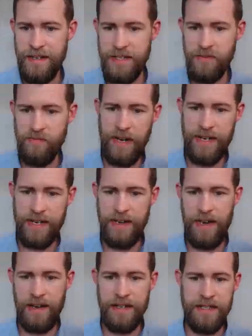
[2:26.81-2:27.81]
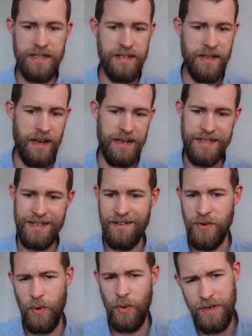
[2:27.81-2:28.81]
It's recognized as kind
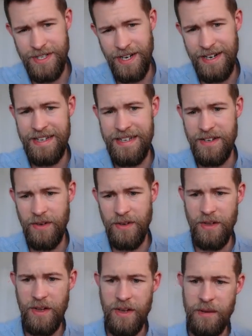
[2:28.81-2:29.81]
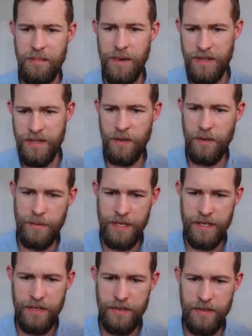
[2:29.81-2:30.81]
of quasi-legal by the
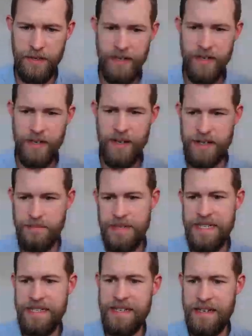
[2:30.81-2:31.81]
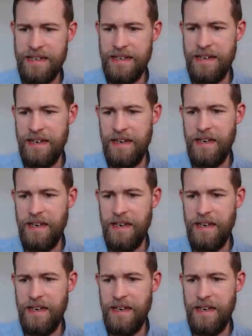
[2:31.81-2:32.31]
European Union as meeting